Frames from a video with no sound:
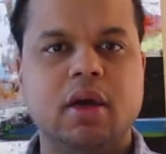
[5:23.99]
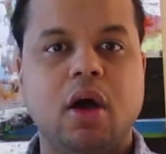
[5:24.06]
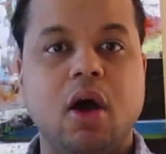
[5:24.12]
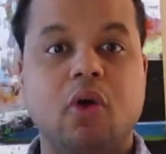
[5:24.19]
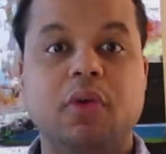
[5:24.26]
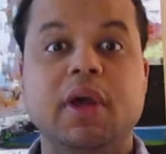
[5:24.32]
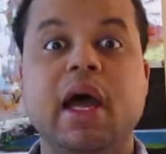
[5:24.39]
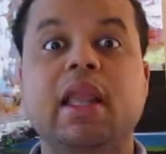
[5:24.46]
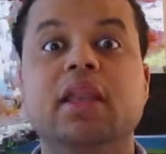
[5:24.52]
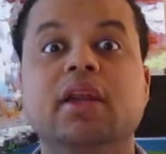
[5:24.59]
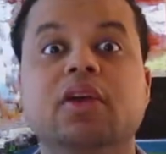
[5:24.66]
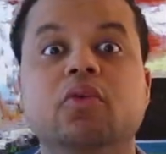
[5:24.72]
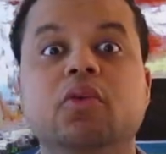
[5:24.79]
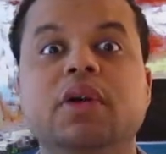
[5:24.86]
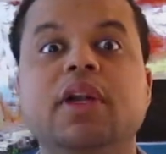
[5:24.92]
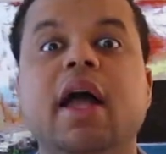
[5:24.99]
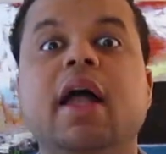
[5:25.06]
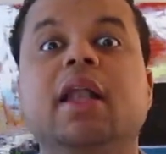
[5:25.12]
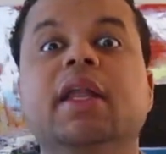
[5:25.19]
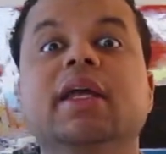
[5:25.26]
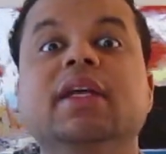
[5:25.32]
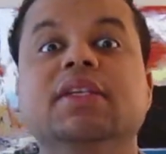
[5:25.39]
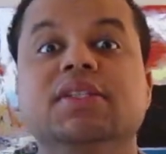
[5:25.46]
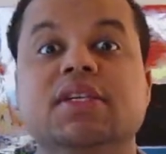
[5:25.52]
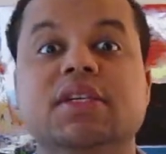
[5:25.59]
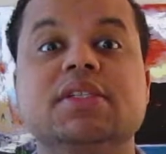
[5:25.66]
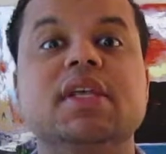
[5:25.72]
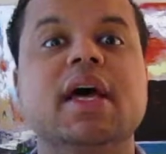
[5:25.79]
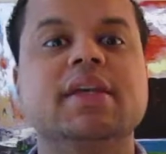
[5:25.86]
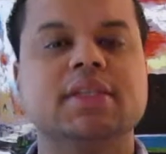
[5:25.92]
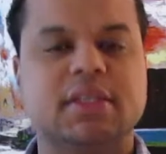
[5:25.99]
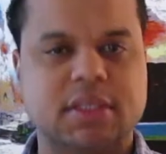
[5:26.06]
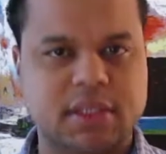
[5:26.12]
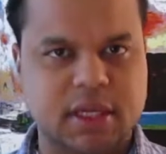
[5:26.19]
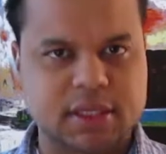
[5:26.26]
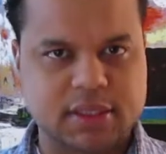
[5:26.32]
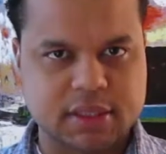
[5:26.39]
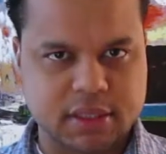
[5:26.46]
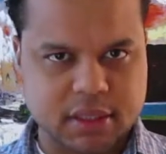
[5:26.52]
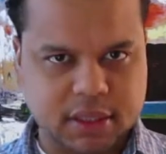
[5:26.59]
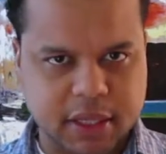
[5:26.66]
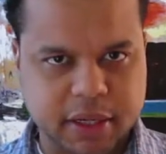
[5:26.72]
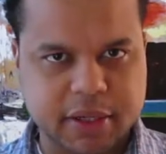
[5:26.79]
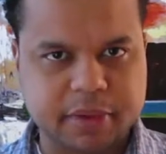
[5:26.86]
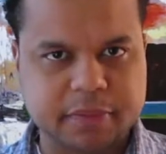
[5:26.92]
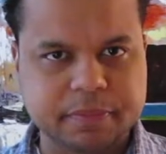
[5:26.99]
our reality would not exist as it does today.